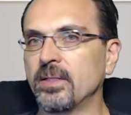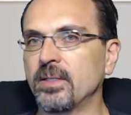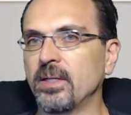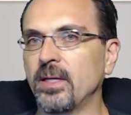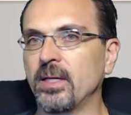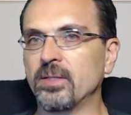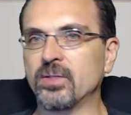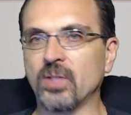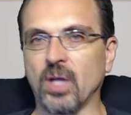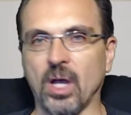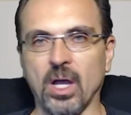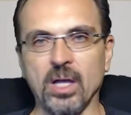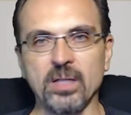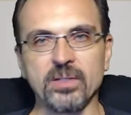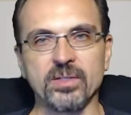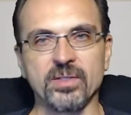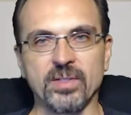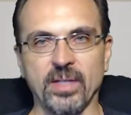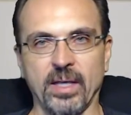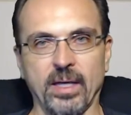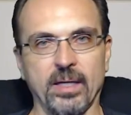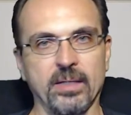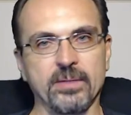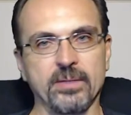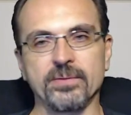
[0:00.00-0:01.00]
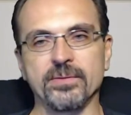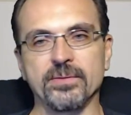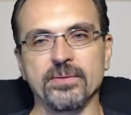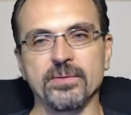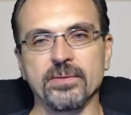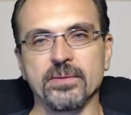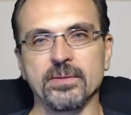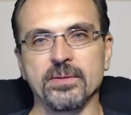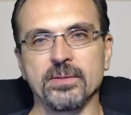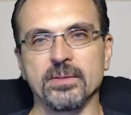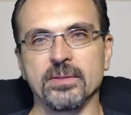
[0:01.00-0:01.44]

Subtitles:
is all self.